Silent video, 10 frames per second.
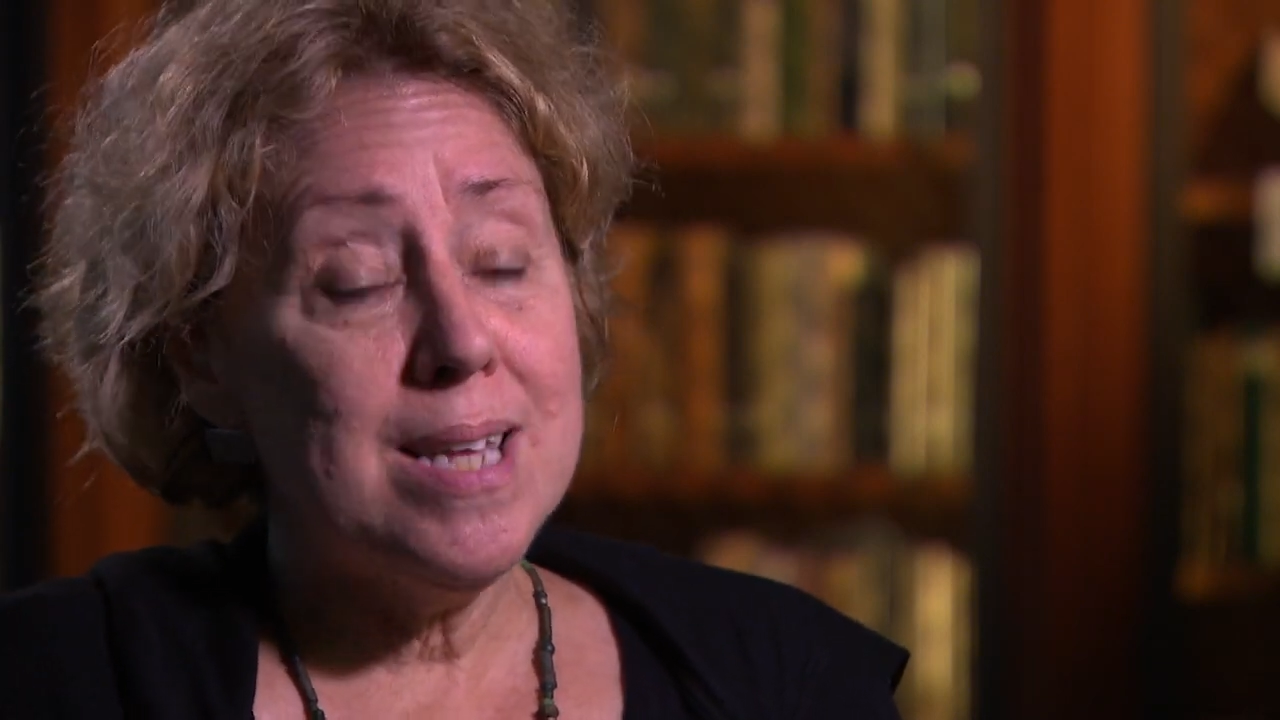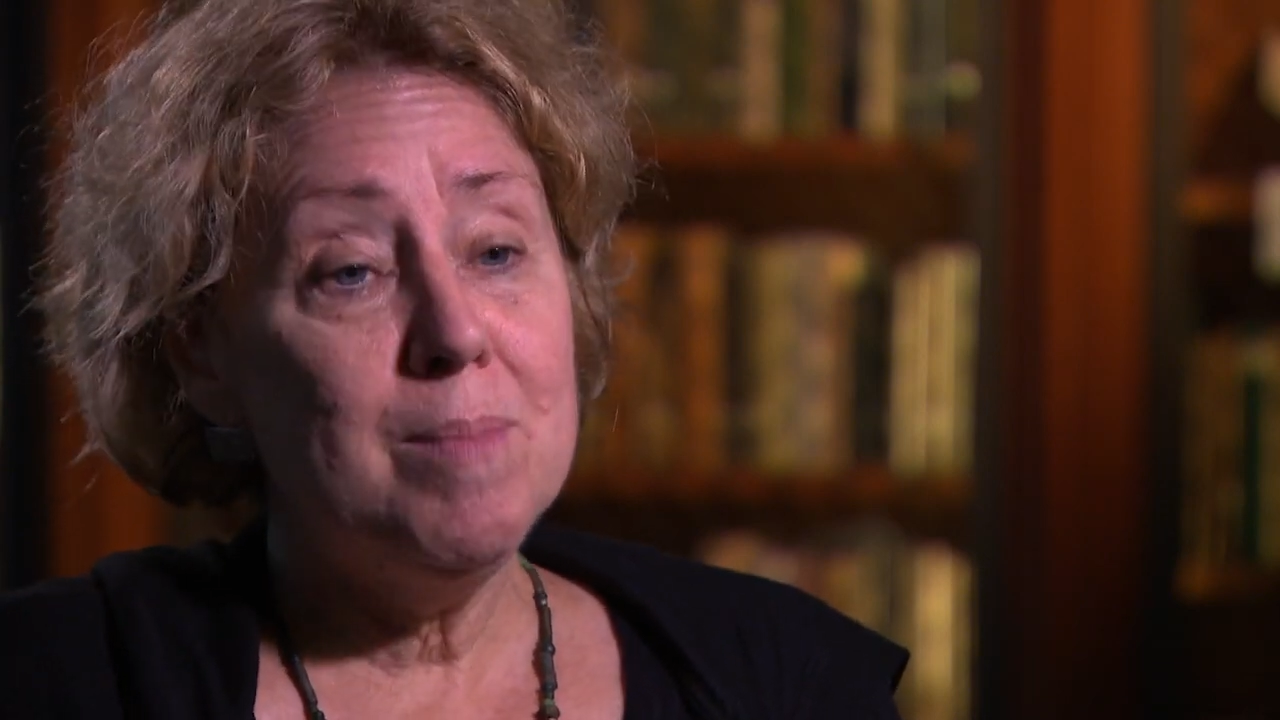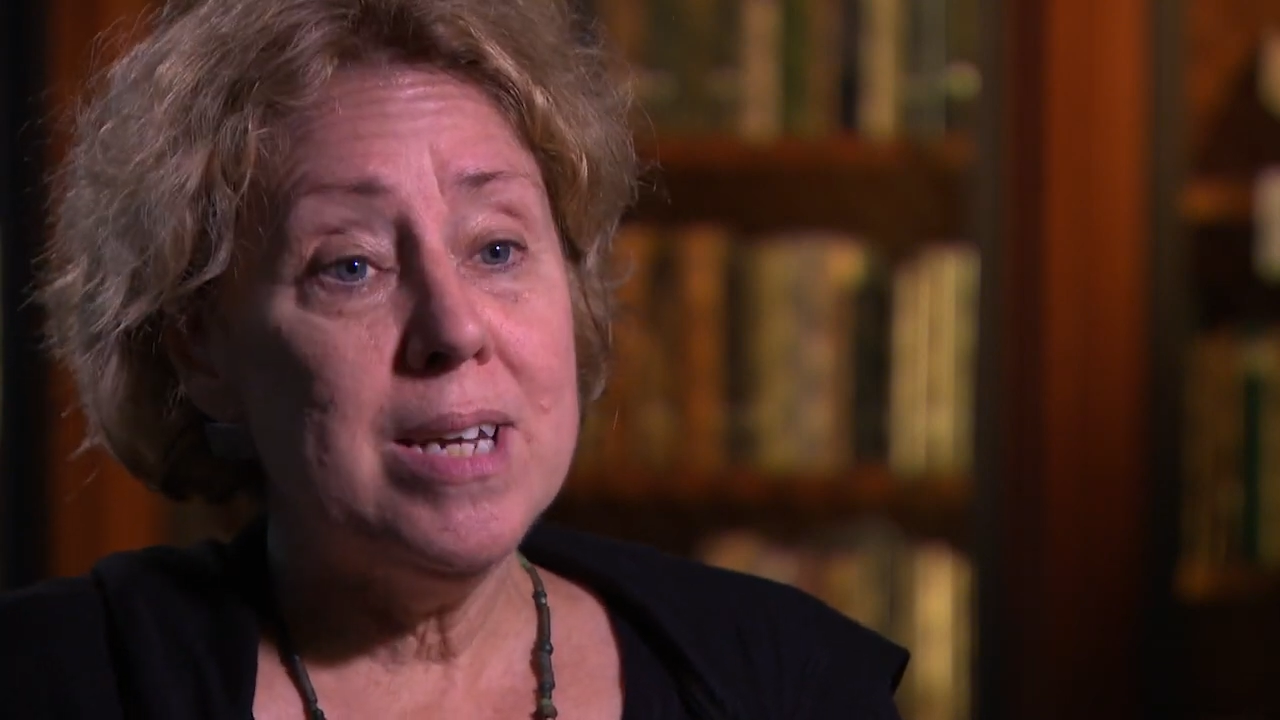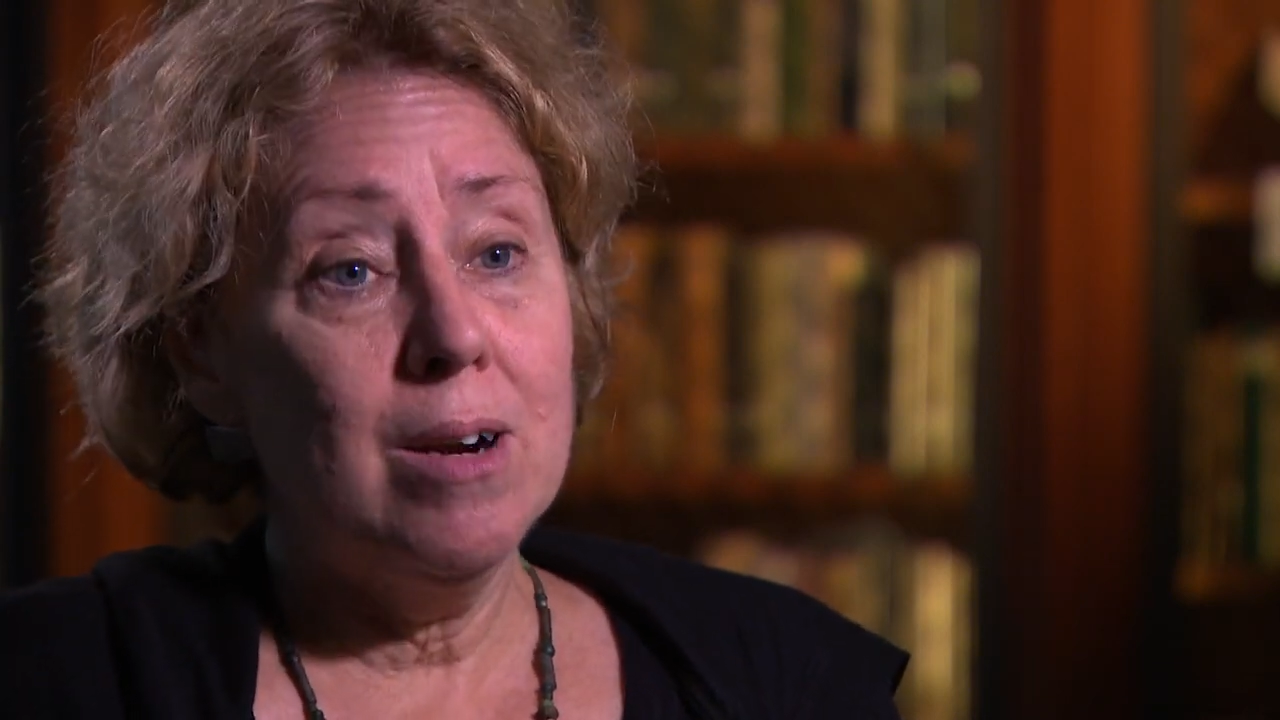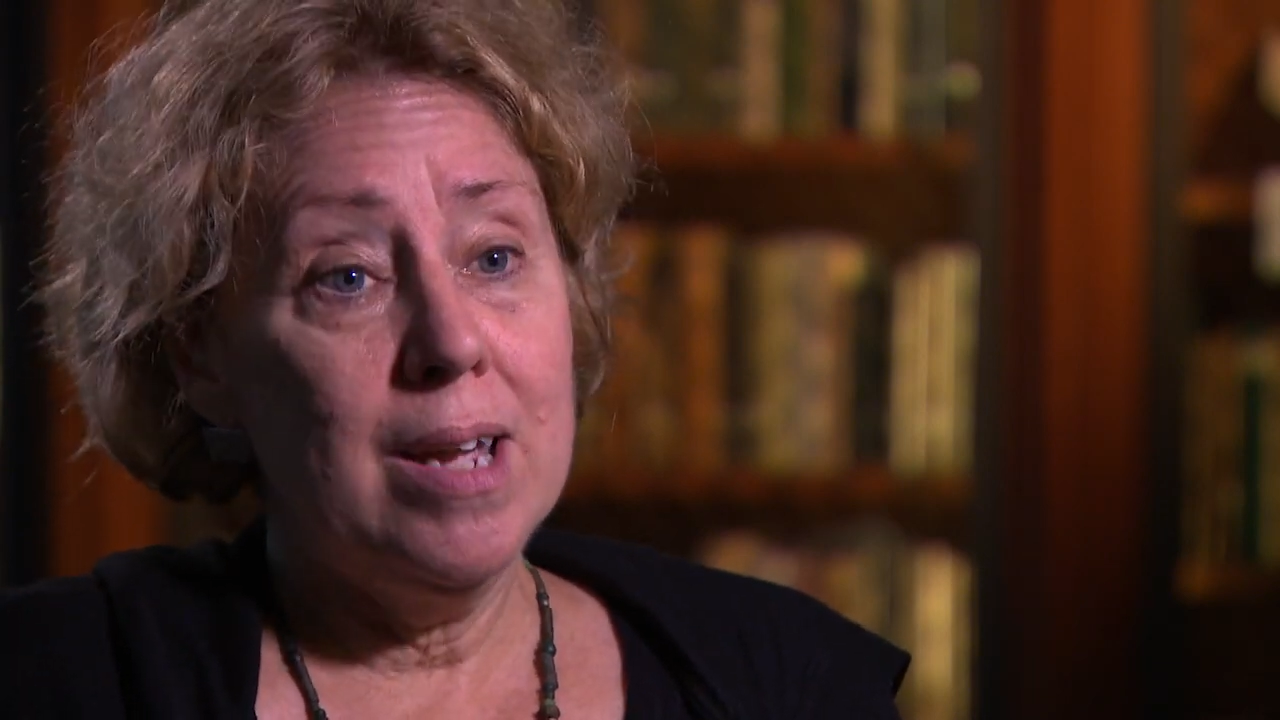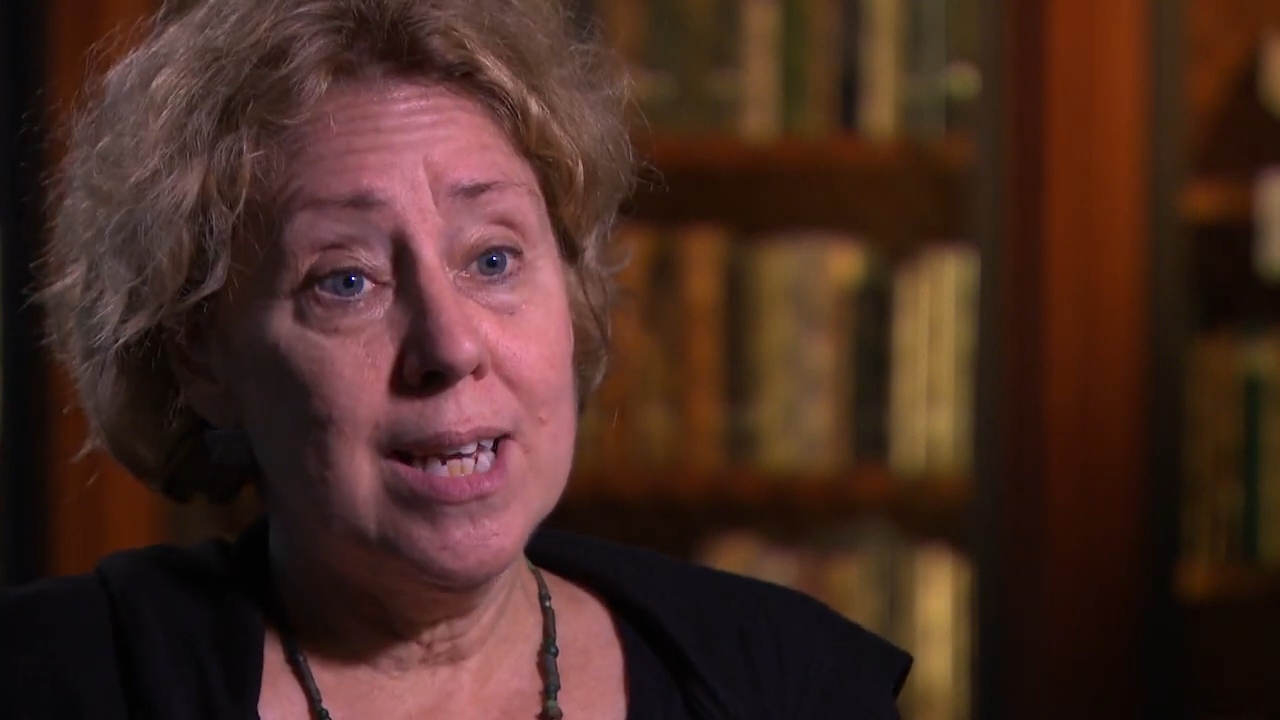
cemetery